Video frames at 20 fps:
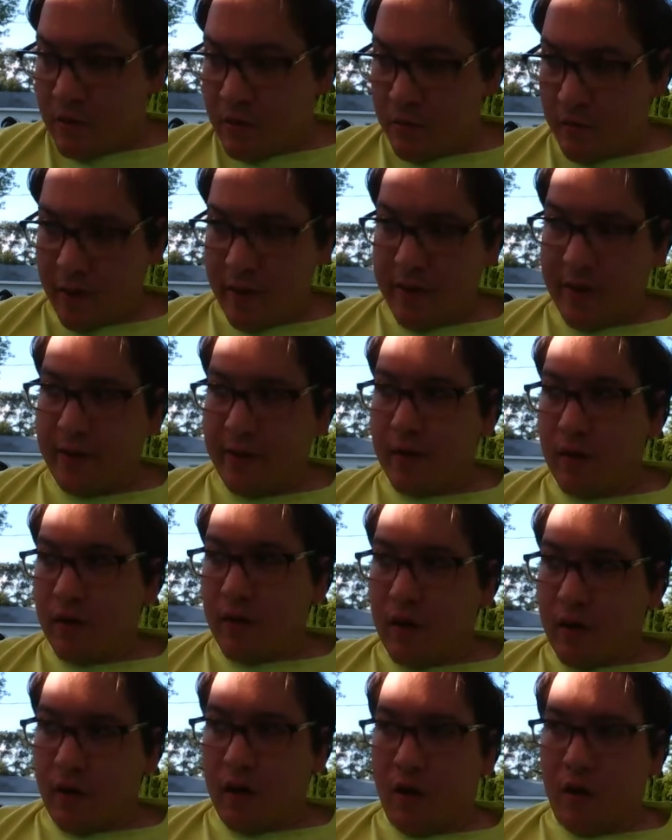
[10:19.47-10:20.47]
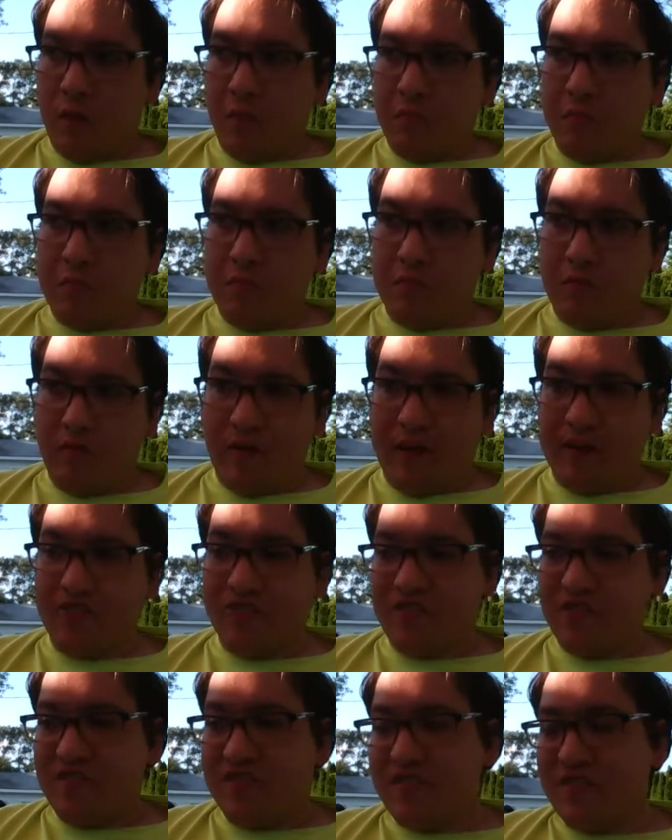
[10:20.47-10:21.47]

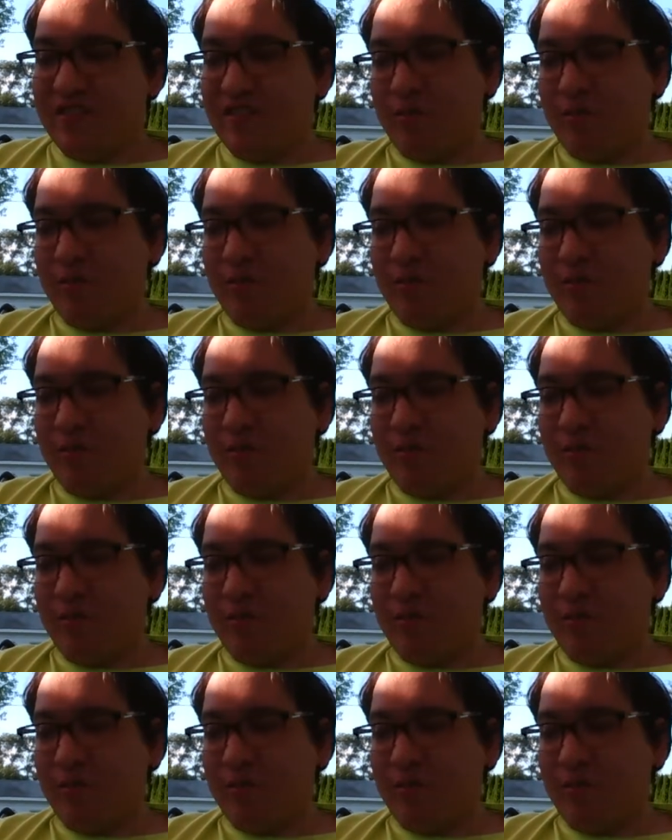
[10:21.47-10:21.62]
Legends of